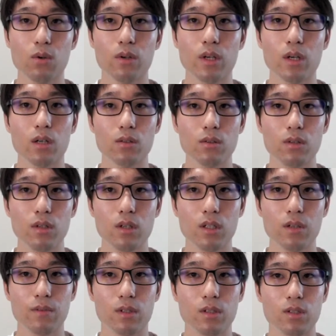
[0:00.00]
I
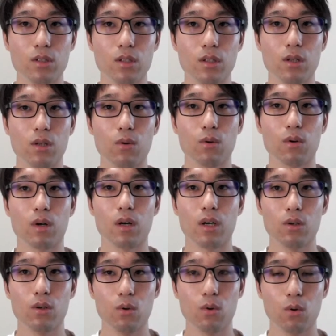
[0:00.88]
just gave you an
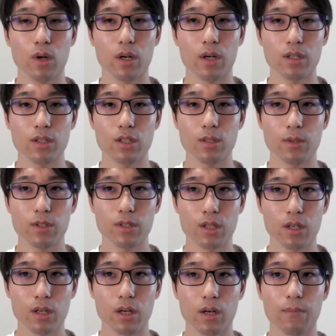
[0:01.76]
overview of React
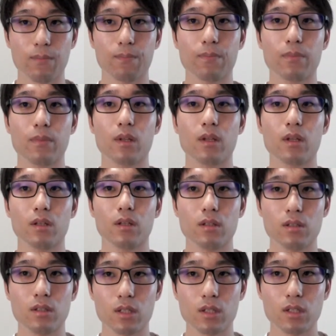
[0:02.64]
Native, and
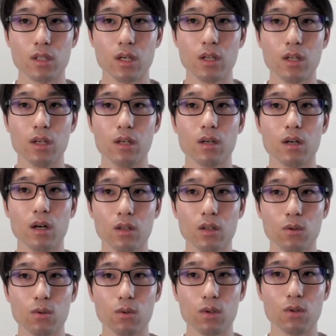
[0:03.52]
I'll explain what
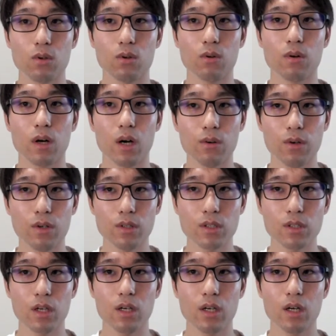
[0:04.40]
Android
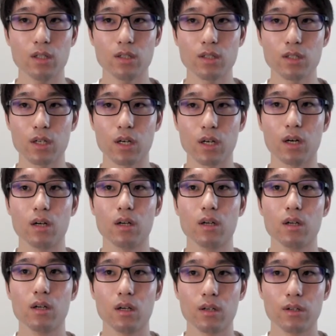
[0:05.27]
iOS developers
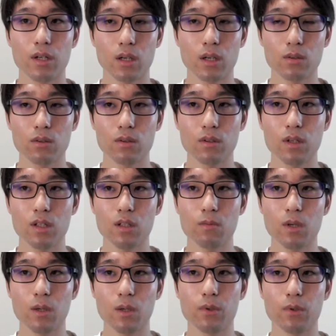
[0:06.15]
actually need to
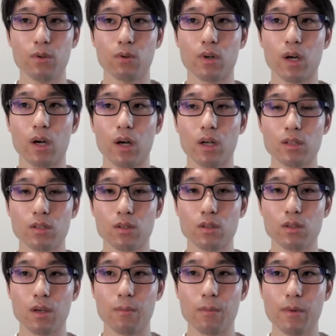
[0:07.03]
know in order
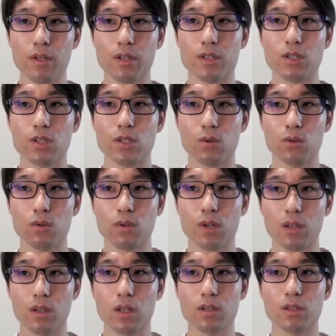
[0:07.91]
to develop
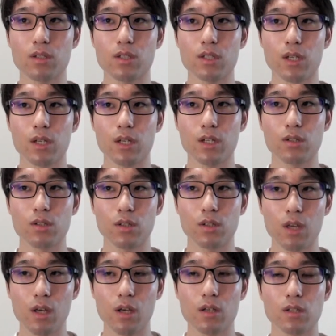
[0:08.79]
React Native
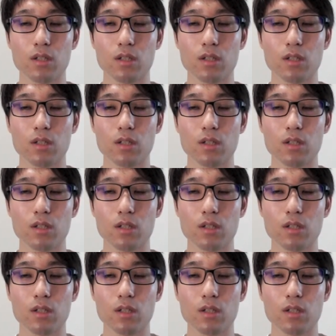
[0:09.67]
app.